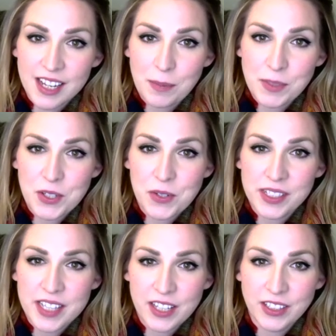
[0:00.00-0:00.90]
up, so you
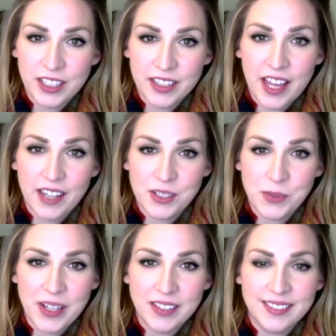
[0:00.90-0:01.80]
can take a look at that as
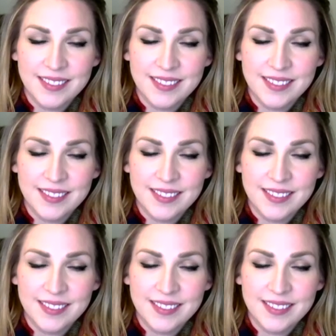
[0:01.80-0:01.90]
well.